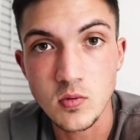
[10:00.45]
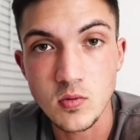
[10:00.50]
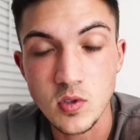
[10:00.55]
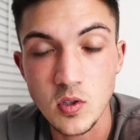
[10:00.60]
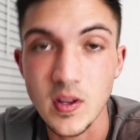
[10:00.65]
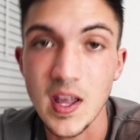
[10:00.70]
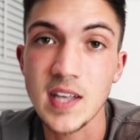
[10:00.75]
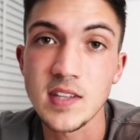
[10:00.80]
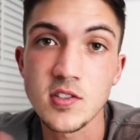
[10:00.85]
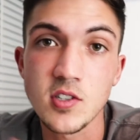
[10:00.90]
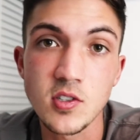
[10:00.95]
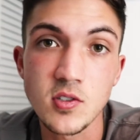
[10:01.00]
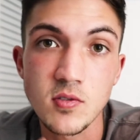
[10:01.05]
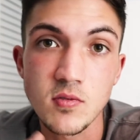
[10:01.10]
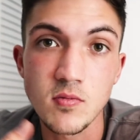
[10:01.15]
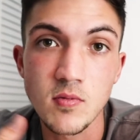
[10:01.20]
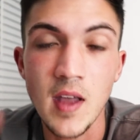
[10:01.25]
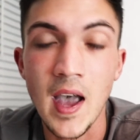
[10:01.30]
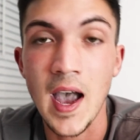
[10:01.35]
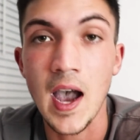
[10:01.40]
So that's
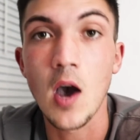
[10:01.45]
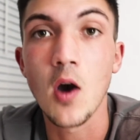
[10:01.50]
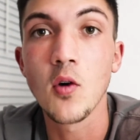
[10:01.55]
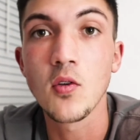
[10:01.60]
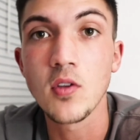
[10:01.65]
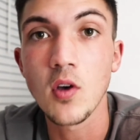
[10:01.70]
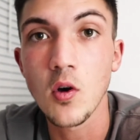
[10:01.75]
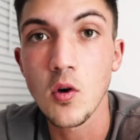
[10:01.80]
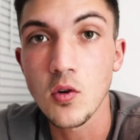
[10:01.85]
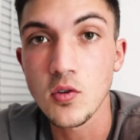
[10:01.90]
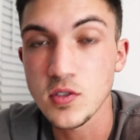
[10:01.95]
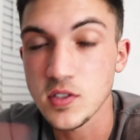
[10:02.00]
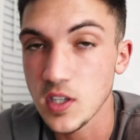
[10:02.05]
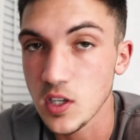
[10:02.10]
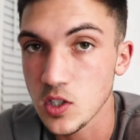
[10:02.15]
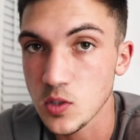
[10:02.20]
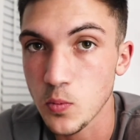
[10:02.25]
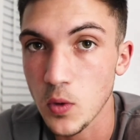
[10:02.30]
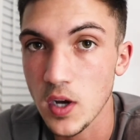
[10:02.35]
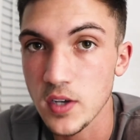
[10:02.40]
just how the whole
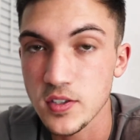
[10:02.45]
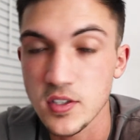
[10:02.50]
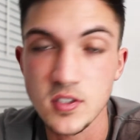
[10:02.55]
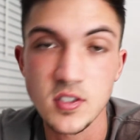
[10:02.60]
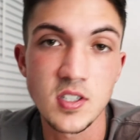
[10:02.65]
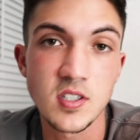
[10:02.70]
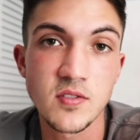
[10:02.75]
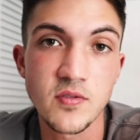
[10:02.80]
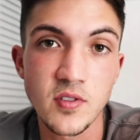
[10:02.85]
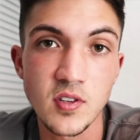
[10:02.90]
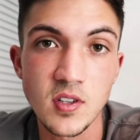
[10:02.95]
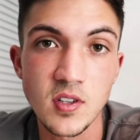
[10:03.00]
sales process is for